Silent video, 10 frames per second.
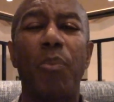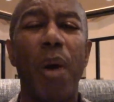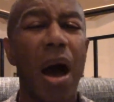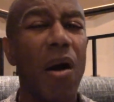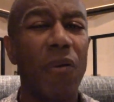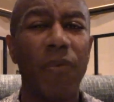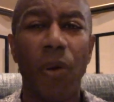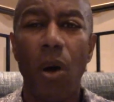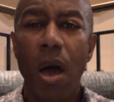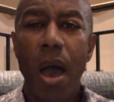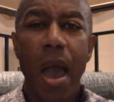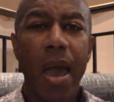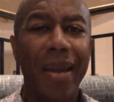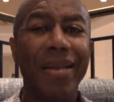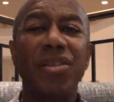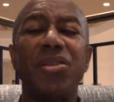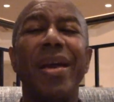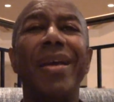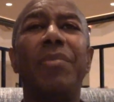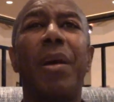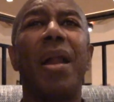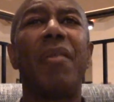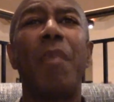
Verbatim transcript: powerful and it changed my life.